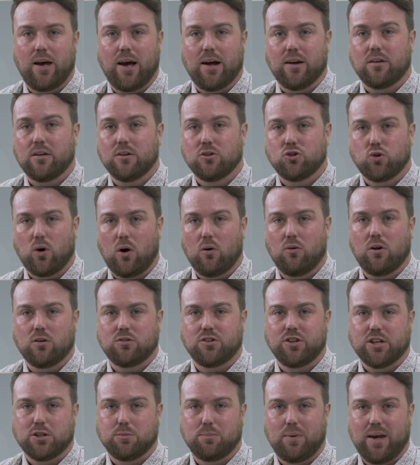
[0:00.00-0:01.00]
and Control
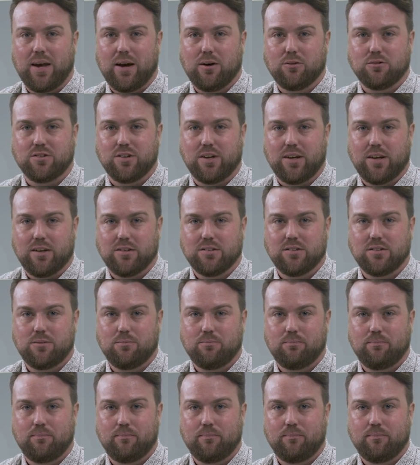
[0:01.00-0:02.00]
Logics PLCs.
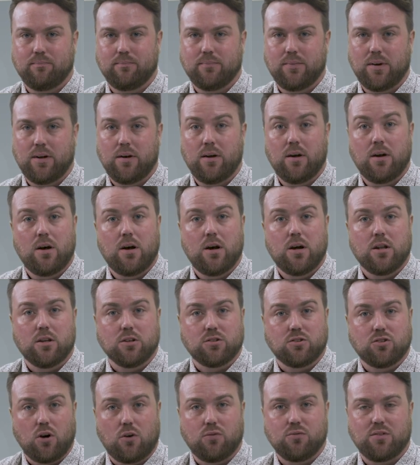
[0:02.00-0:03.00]
The
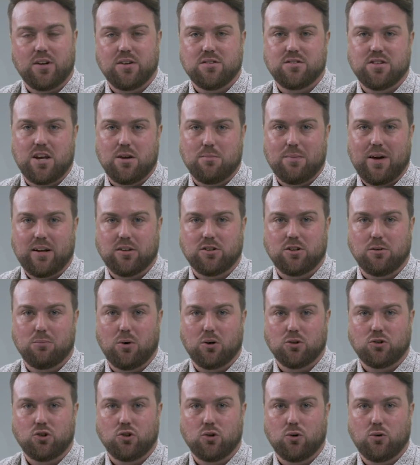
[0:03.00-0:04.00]
Softing tManager
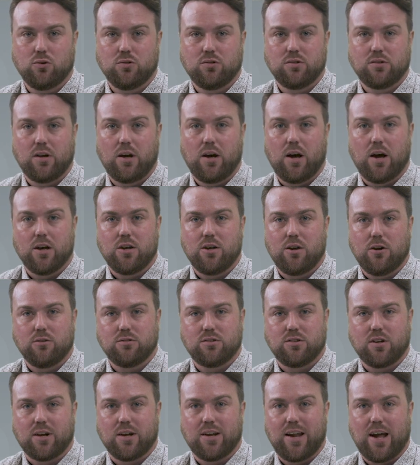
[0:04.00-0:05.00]
modules are
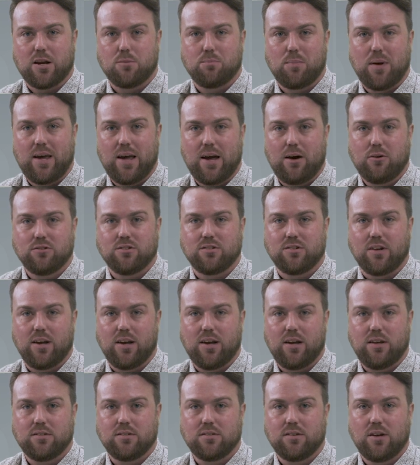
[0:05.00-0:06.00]
used to connect
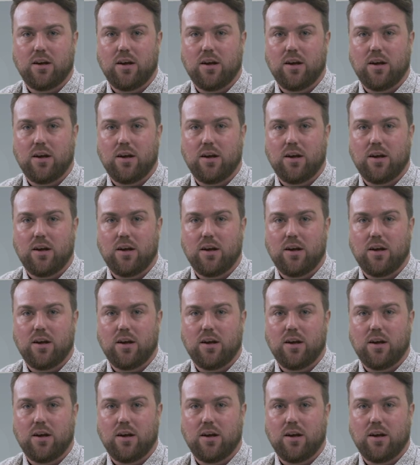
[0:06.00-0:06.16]
PLCs,